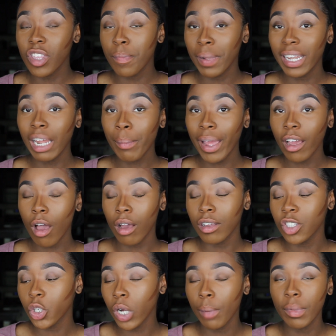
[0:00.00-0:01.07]
to blend out my
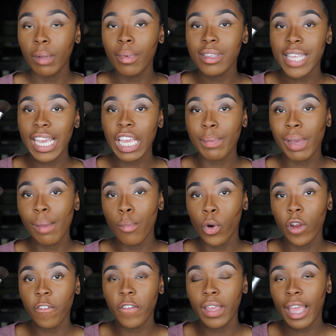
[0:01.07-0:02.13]
contour I'm gonna be taking my
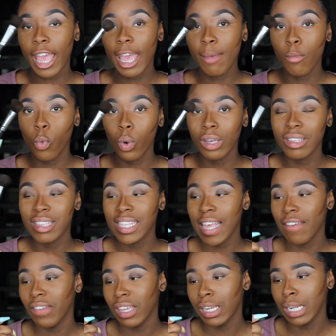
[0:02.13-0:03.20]
Morphe
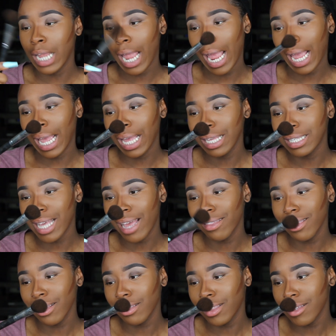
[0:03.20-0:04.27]
M178 I
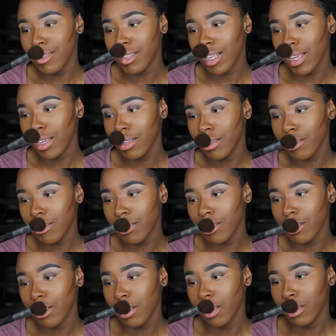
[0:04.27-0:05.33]
think this
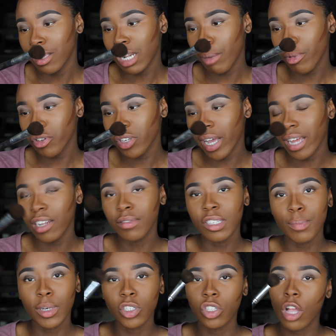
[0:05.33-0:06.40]
is the numbers are kind of
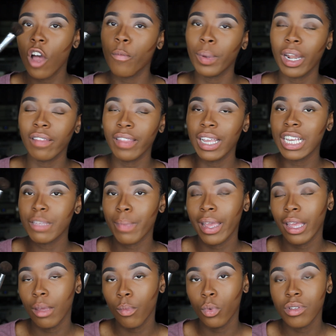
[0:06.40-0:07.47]
smudged off but I think it's my
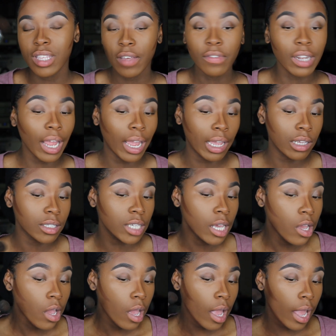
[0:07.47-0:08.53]
M178
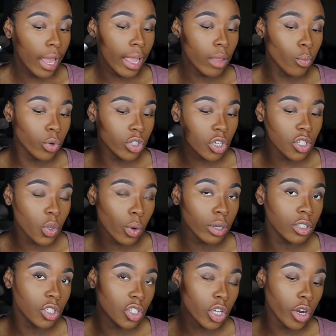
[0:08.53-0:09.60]
and we're just
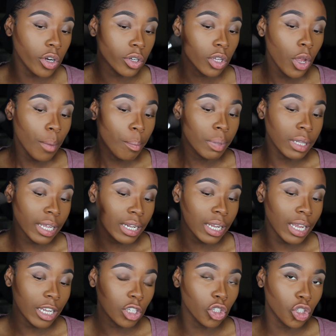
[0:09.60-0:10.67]
going to start
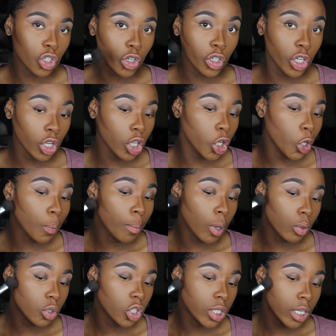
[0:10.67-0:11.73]
blending in a circular
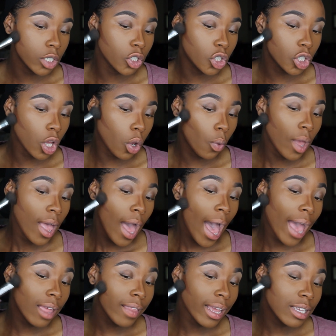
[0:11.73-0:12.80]
motion so
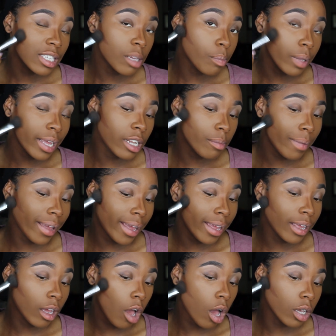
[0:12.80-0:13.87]
I like to blend
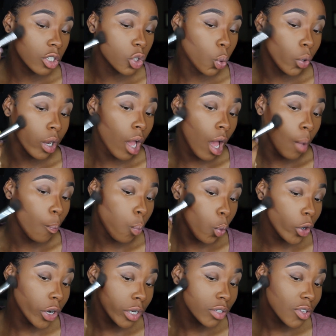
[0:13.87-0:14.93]
my contour
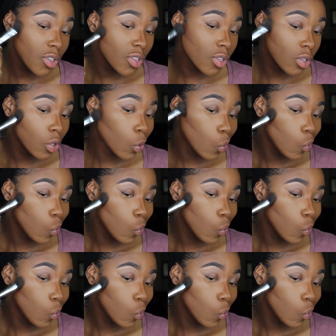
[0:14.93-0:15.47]
upwards